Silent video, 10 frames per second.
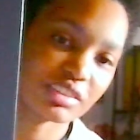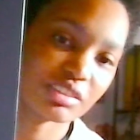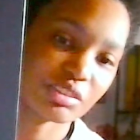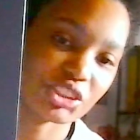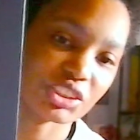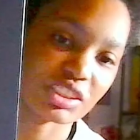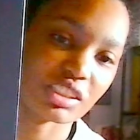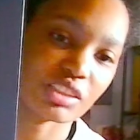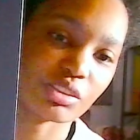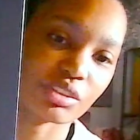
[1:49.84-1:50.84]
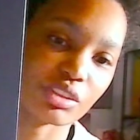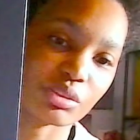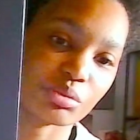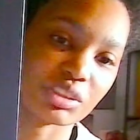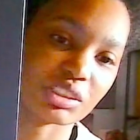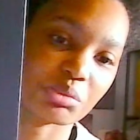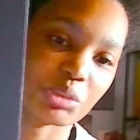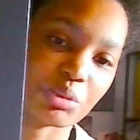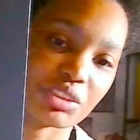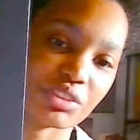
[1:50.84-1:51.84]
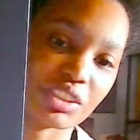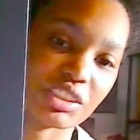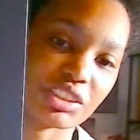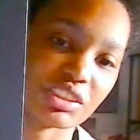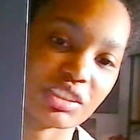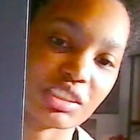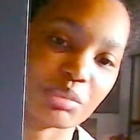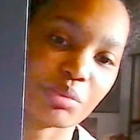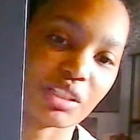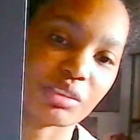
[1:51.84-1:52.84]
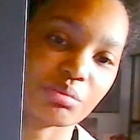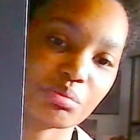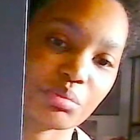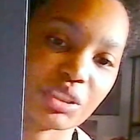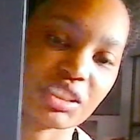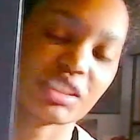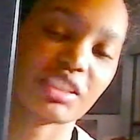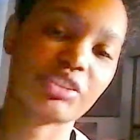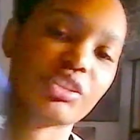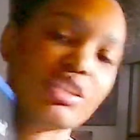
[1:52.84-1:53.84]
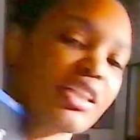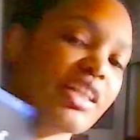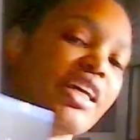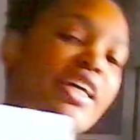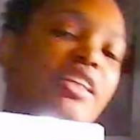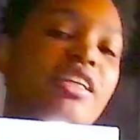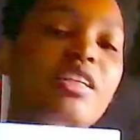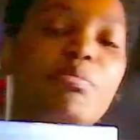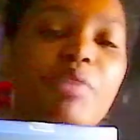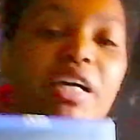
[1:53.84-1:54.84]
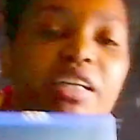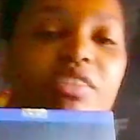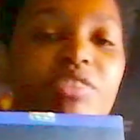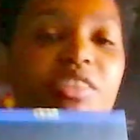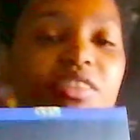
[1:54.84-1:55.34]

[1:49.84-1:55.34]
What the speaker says: just a logo with some specifications at the bottom. Pretty standard. And then the back of it,